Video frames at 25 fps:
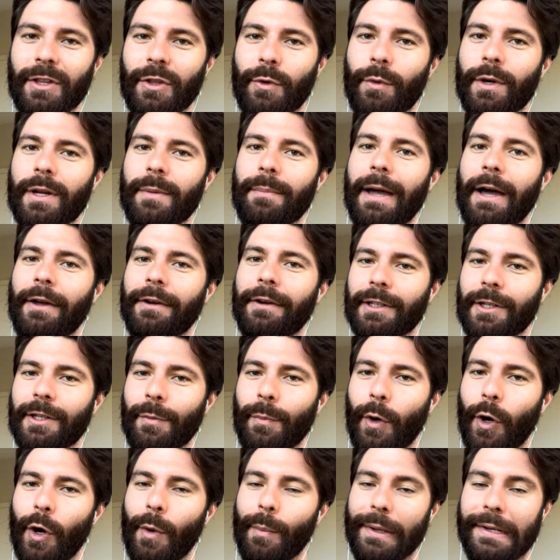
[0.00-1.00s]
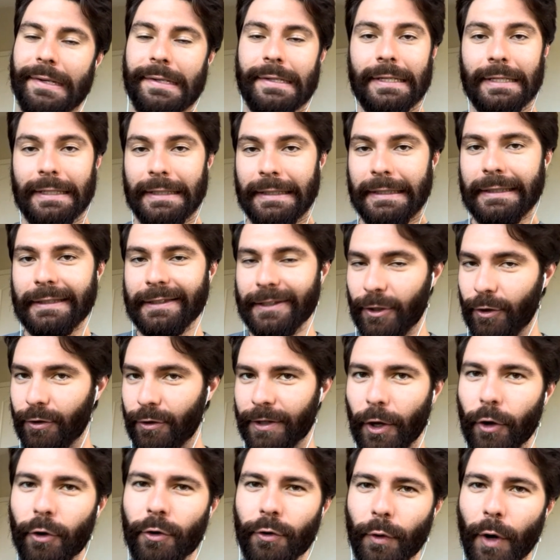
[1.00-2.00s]
in the rebounding department. They'll,
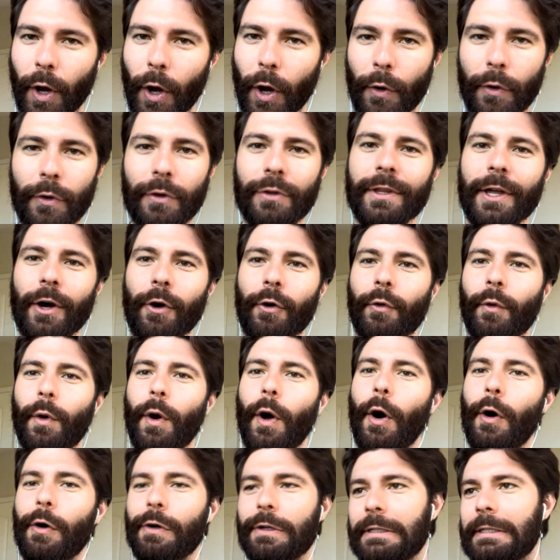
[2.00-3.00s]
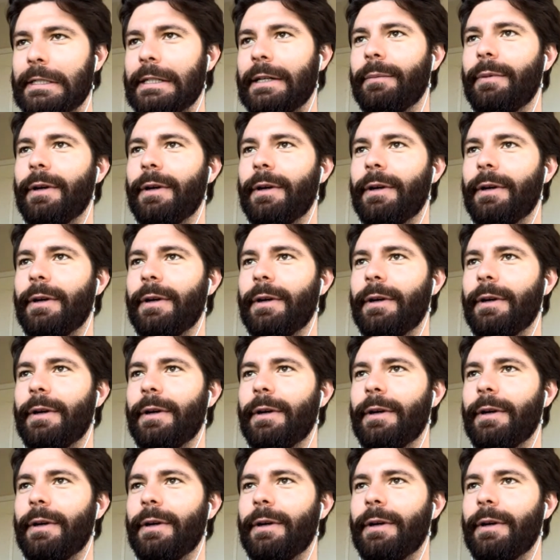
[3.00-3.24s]
they'll grow. They'll grow.